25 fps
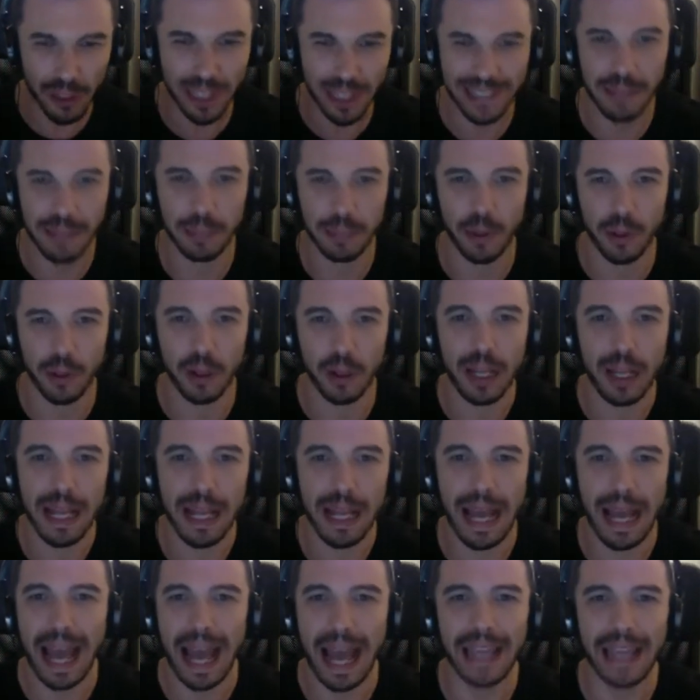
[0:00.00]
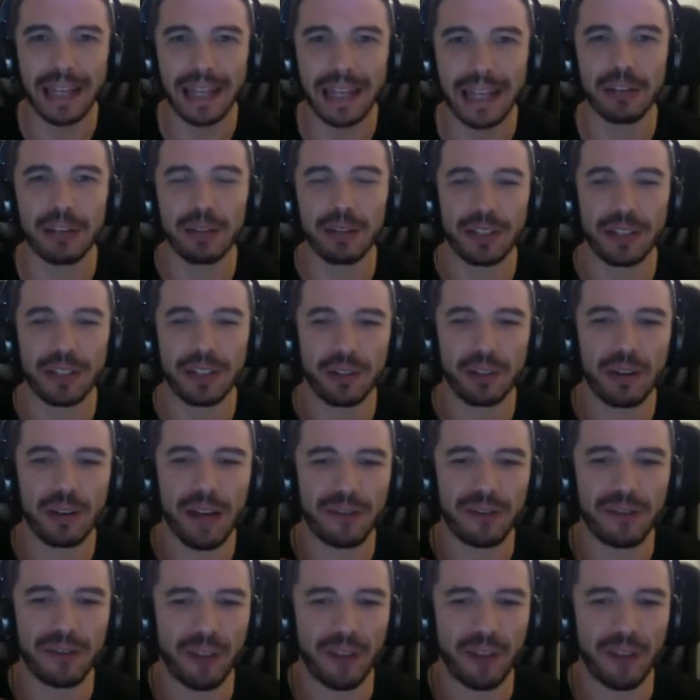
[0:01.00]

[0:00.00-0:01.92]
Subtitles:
example, I knew that you have a